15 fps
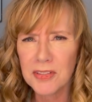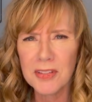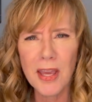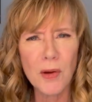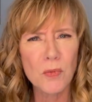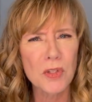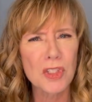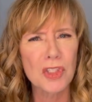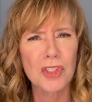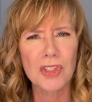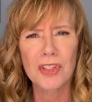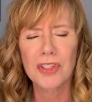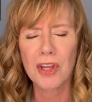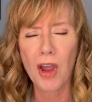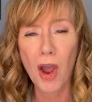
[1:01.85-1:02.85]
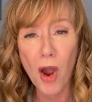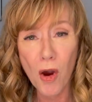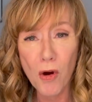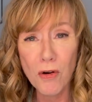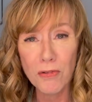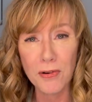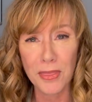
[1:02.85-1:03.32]
That was just
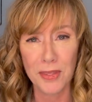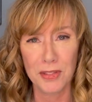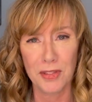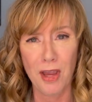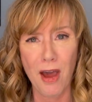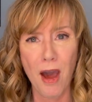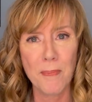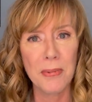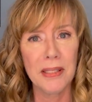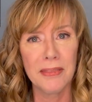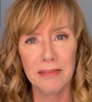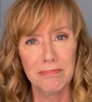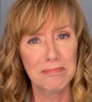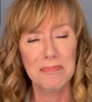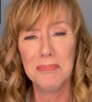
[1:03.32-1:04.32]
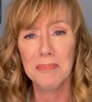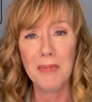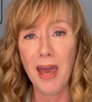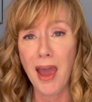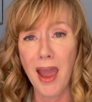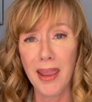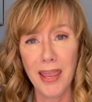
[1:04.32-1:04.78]
over the top, and
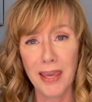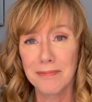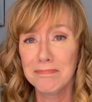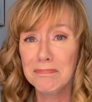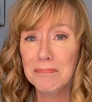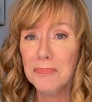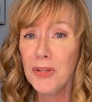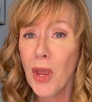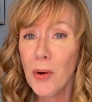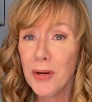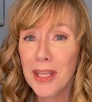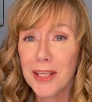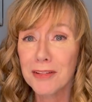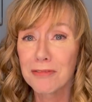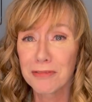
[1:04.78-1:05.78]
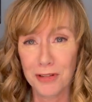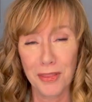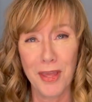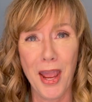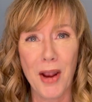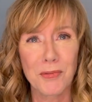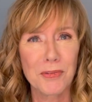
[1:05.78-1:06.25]
I had no need for
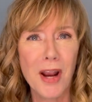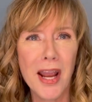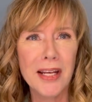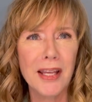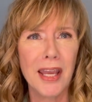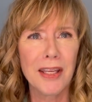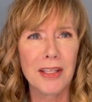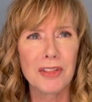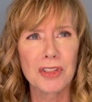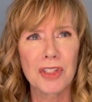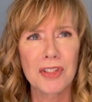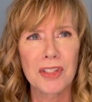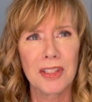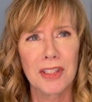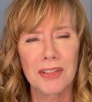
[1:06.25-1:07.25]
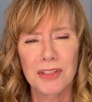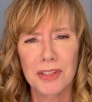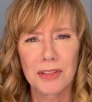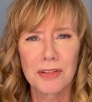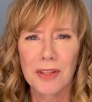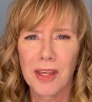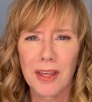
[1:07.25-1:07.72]
that, right? I could just get
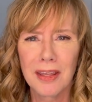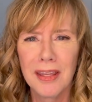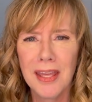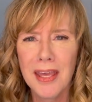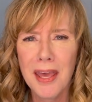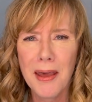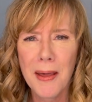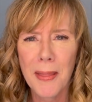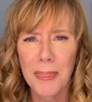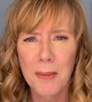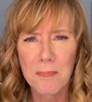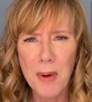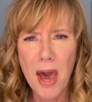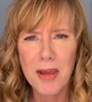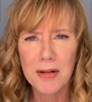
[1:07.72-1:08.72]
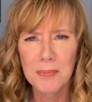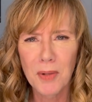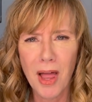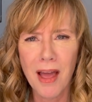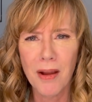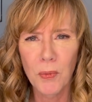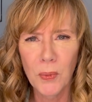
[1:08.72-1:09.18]
to the bottom
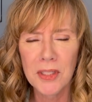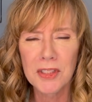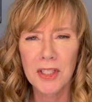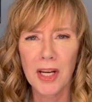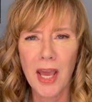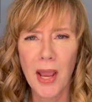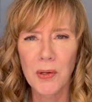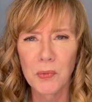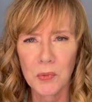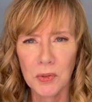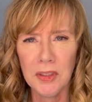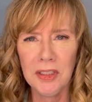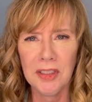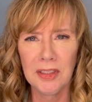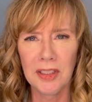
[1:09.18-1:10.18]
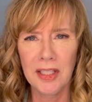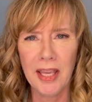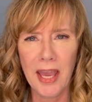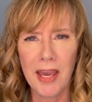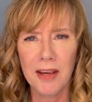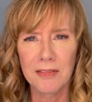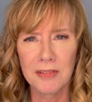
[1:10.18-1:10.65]
line. What did I really
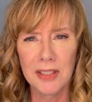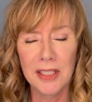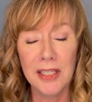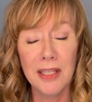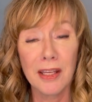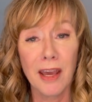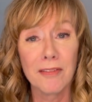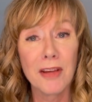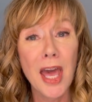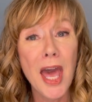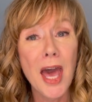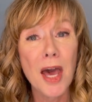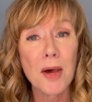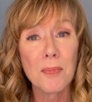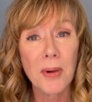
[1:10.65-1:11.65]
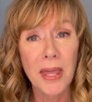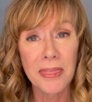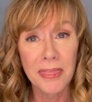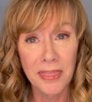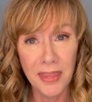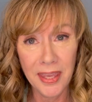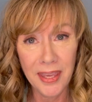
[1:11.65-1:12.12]
have need of?
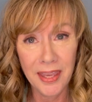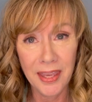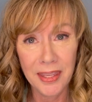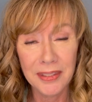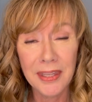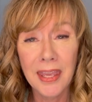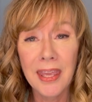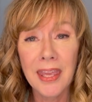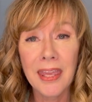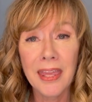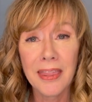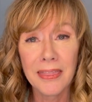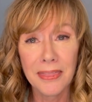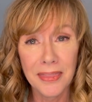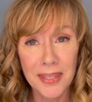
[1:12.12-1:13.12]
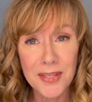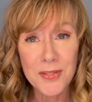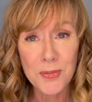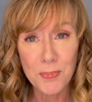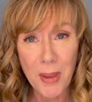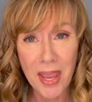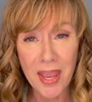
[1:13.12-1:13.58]
But then
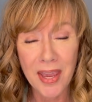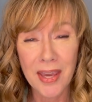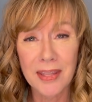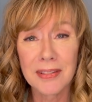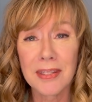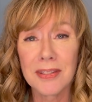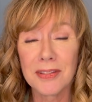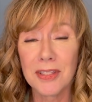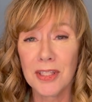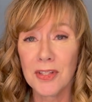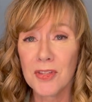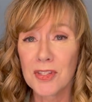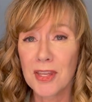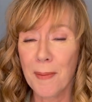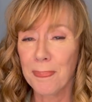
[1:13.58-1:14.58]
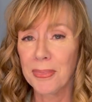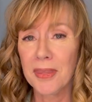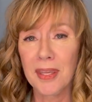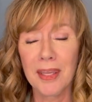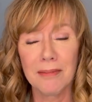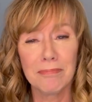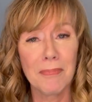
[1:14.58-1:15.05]
this man did
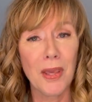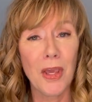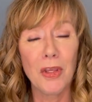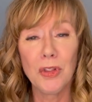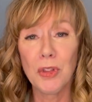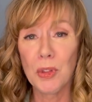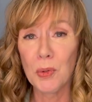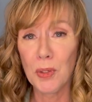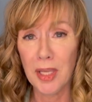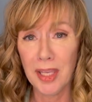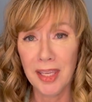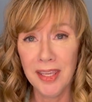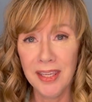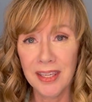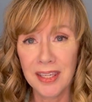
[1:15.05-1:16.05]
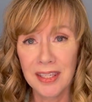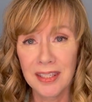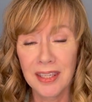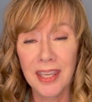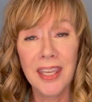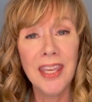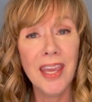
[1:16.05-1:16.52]
something unique.
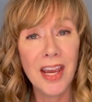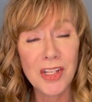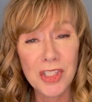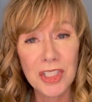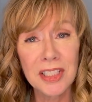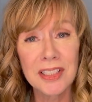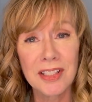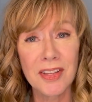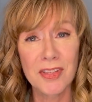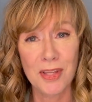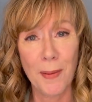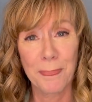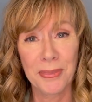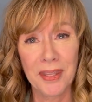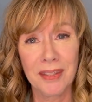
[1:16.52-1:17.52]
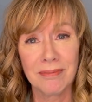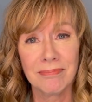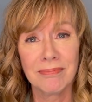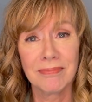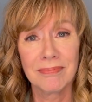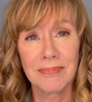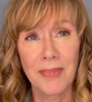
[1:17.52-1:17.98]
He actually did
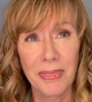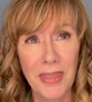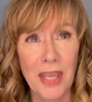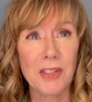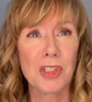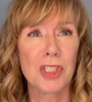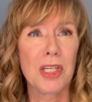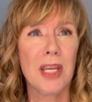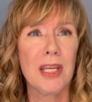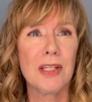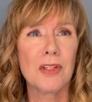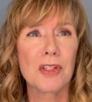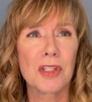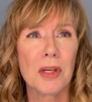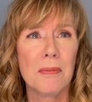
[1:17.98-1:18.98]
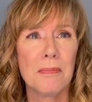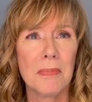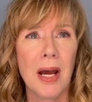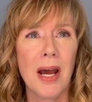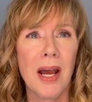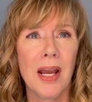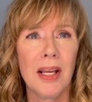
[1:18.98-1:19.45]
something that changed
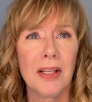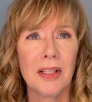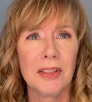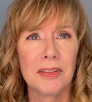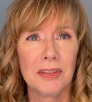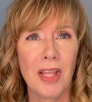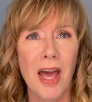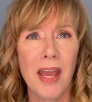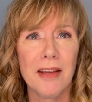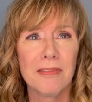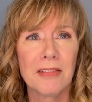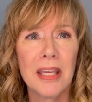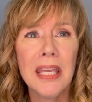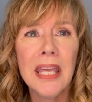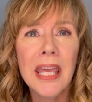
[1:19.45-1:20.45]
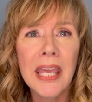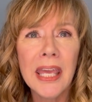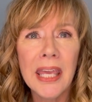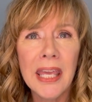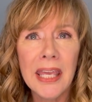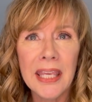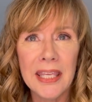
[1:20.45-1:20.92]
my life.
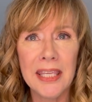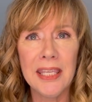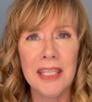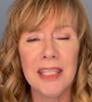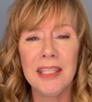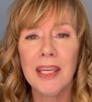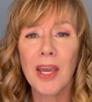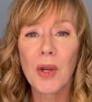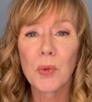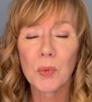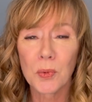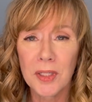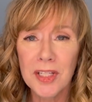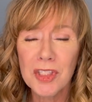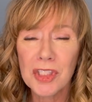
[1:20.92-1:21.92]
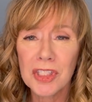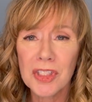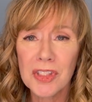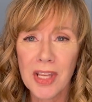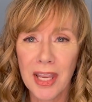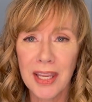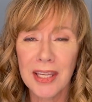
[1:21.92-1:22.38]
He reached
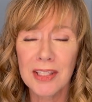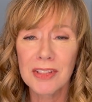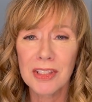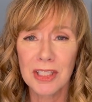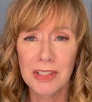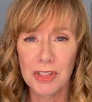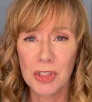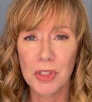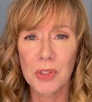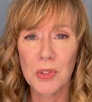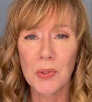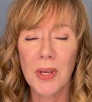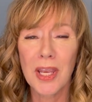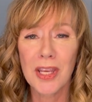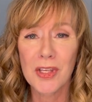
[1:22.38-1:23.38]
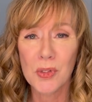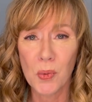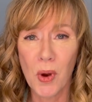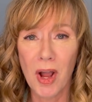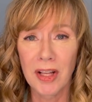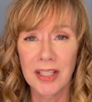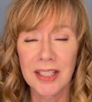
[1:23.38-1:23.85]
his hand into his
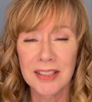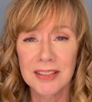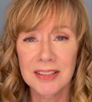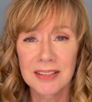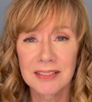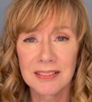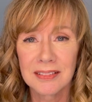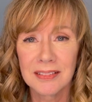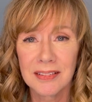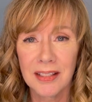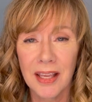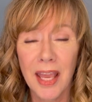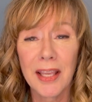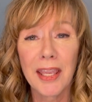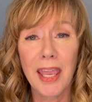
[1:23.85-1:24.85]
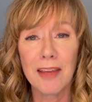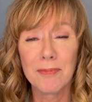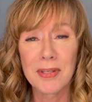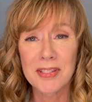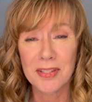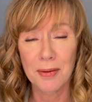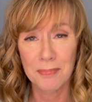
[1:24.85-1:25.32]
wallet and gave
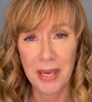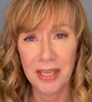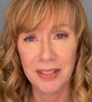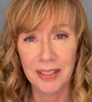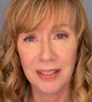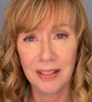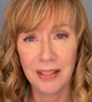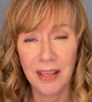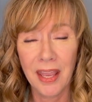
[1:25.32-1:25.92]
me some money.